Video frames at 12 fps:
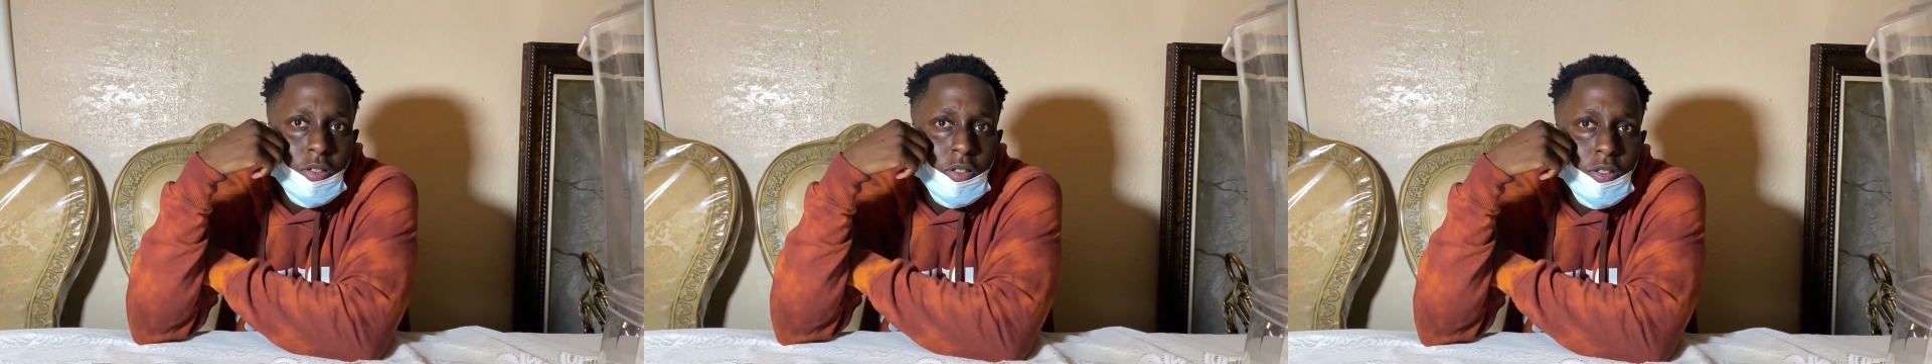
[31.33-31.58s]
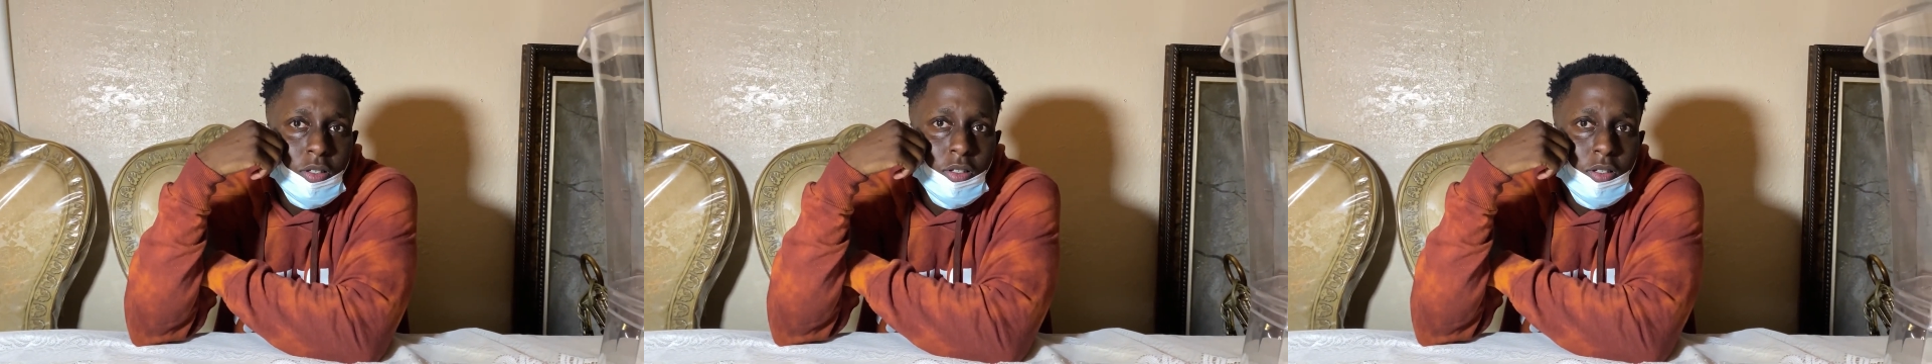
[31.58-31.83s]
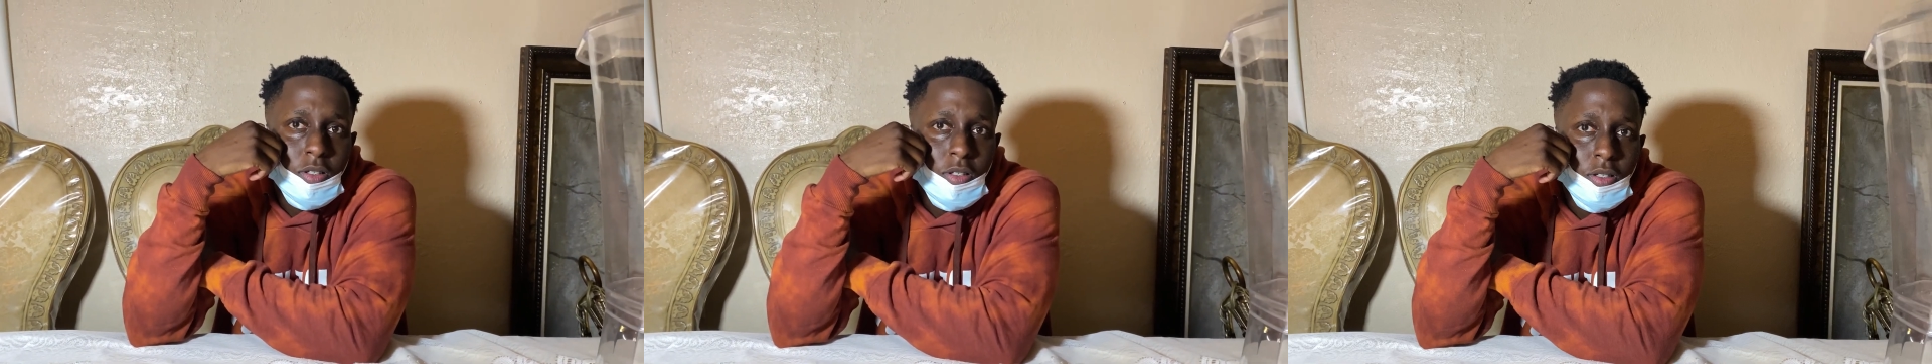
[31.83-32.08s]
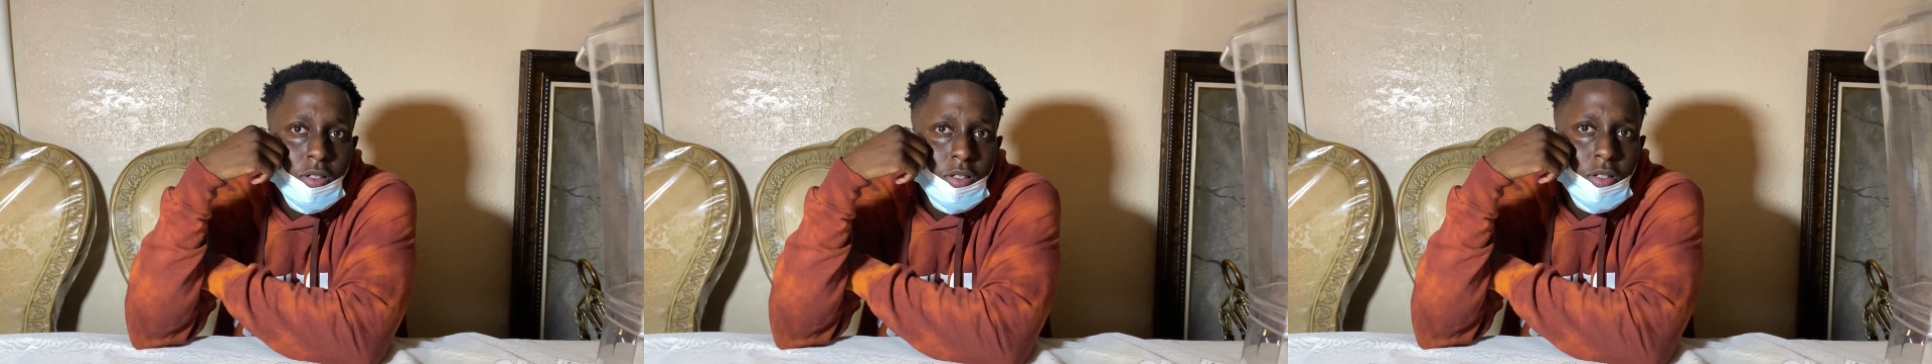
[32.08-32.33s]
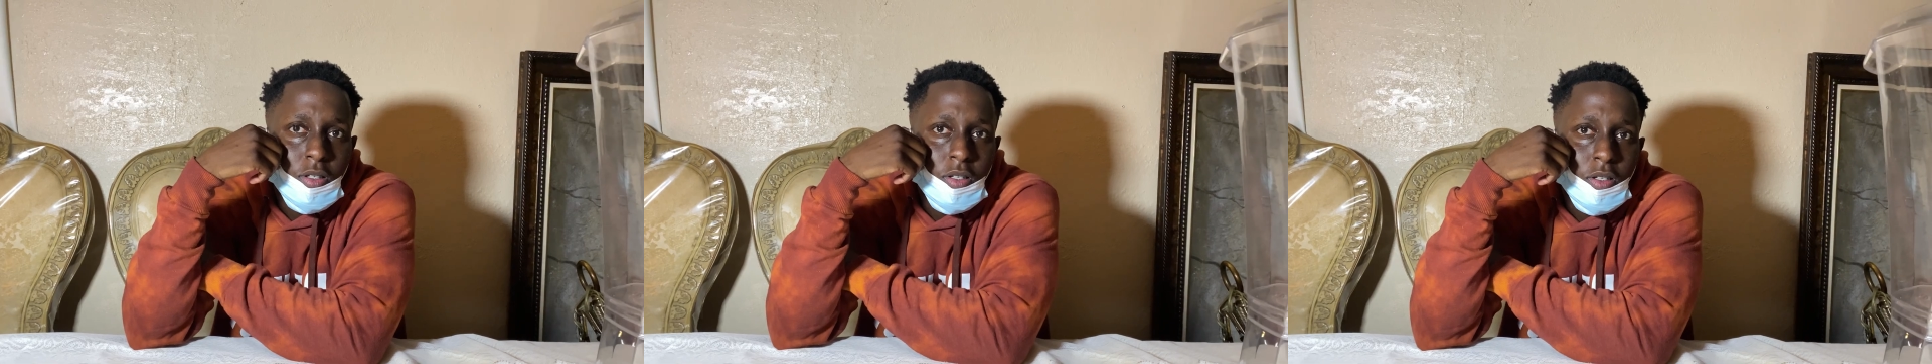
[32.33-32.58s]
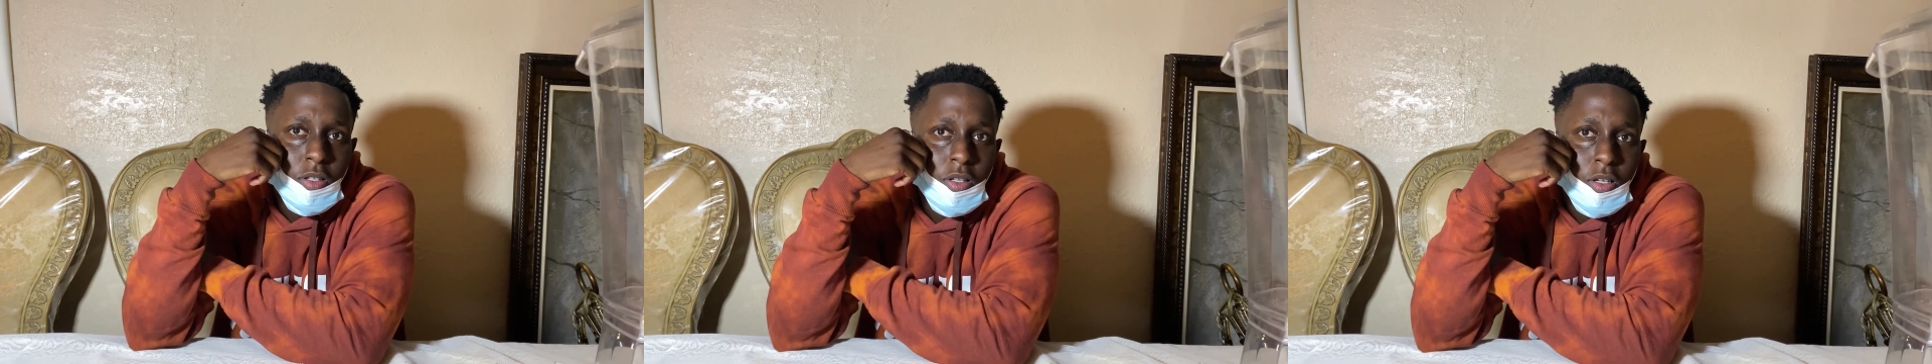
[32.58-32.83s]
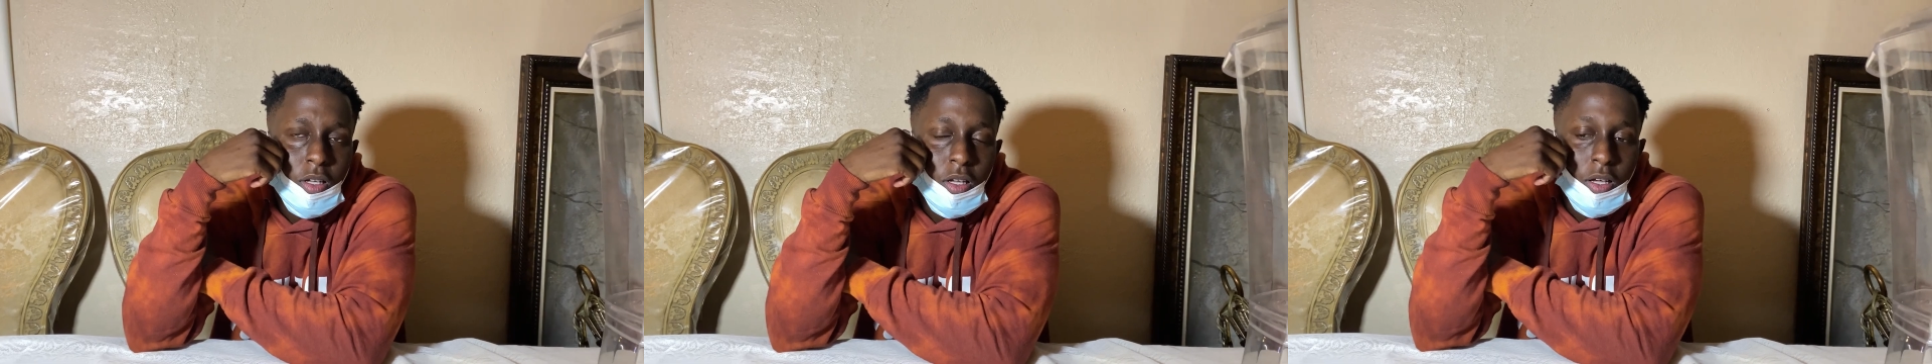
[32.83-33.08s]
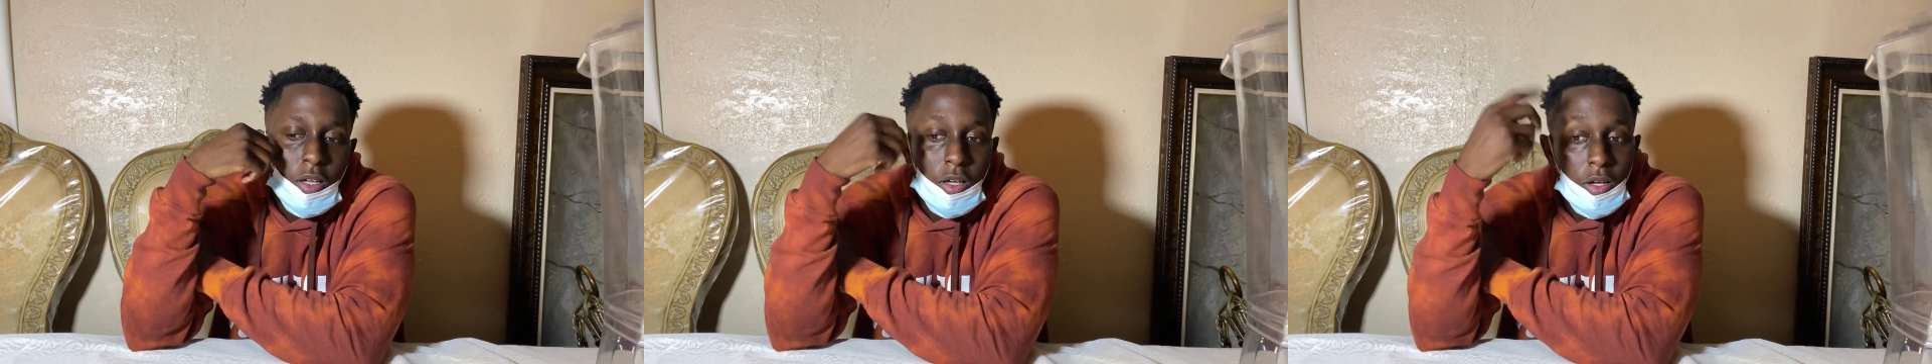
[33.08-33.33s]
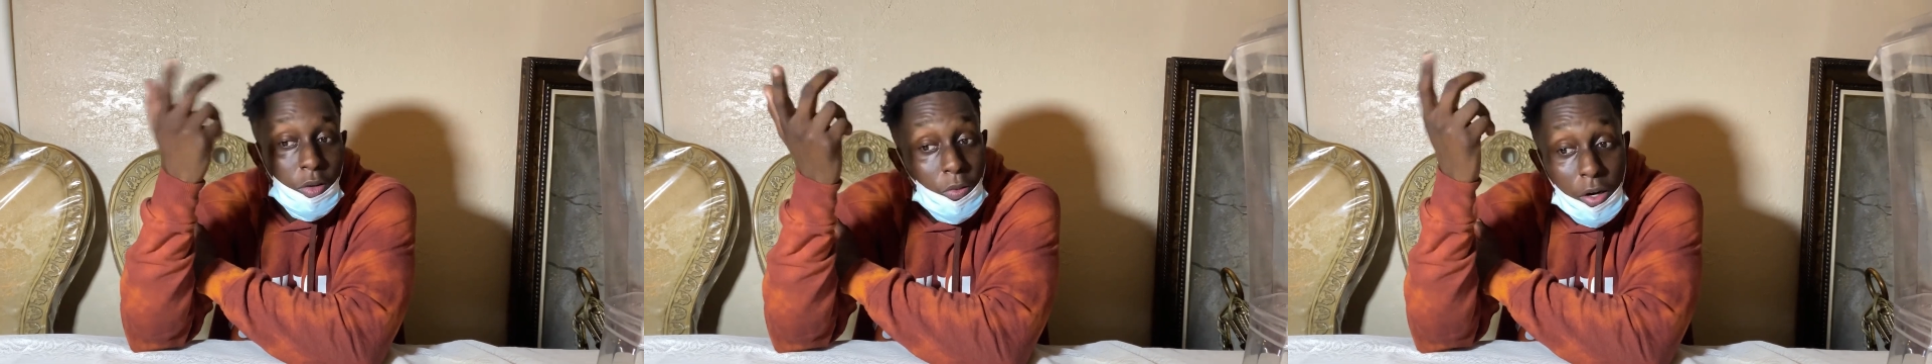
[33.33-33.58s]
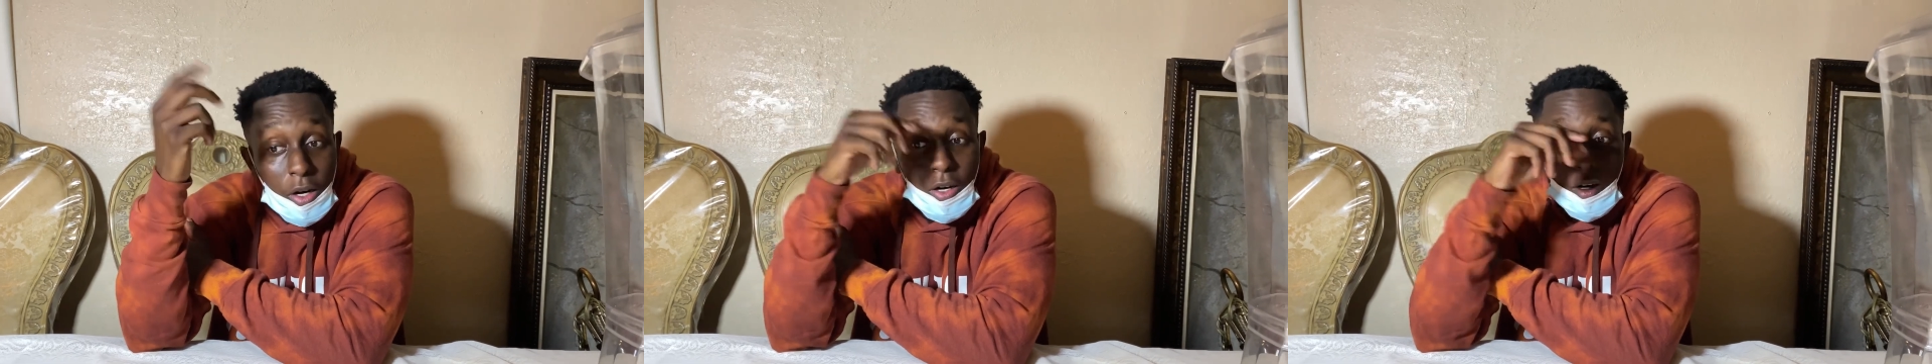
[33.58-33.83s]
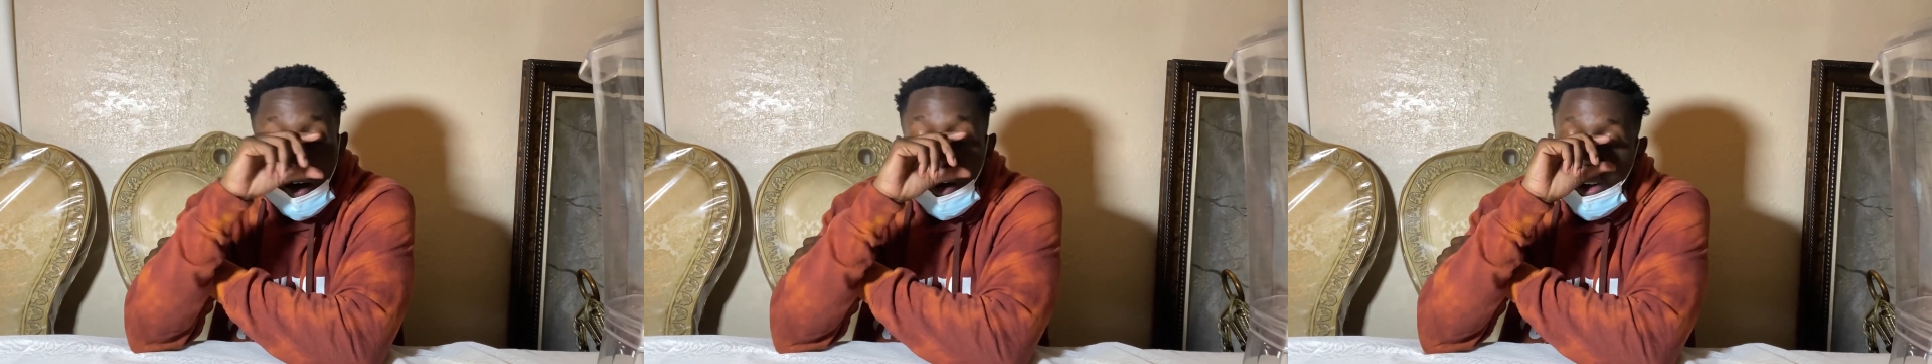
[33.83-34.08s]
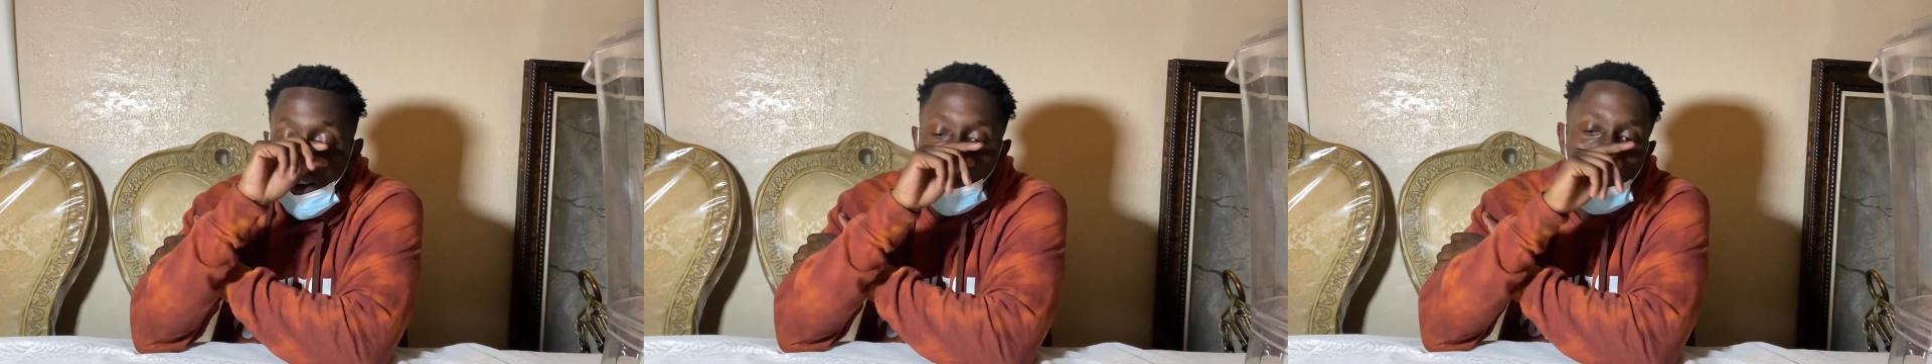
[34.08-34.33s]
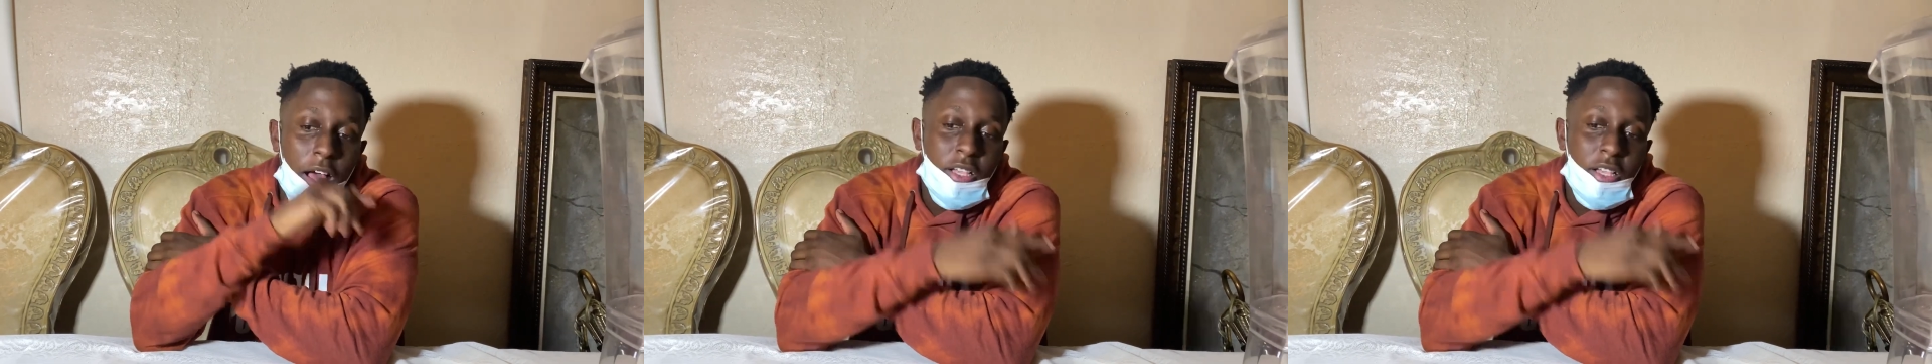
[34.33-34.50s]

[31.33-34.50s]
This is a press conference. Well,